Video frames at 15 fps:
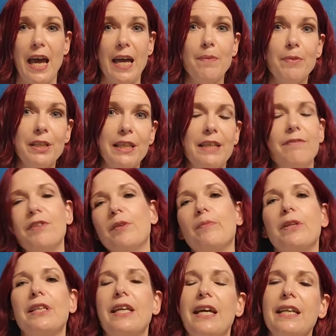I believe the
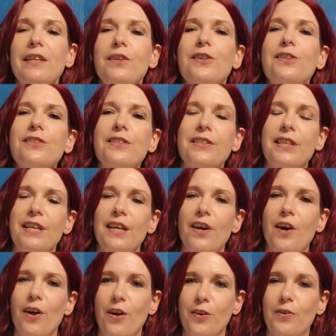millennials
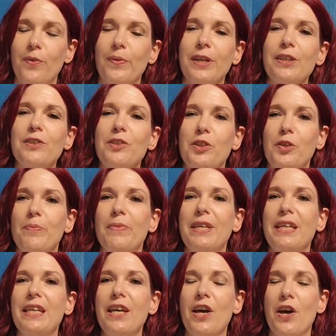are going to
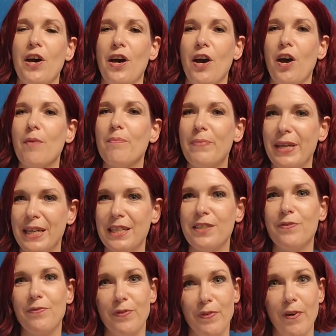be our
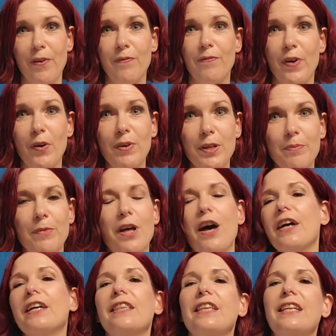biggest voting
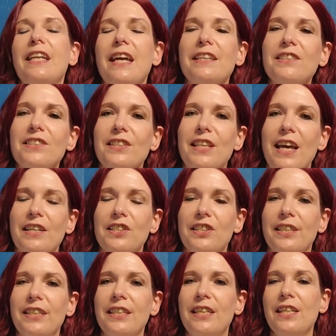bloc in the next
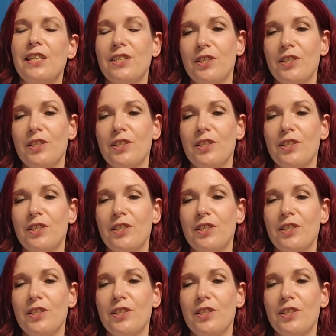election.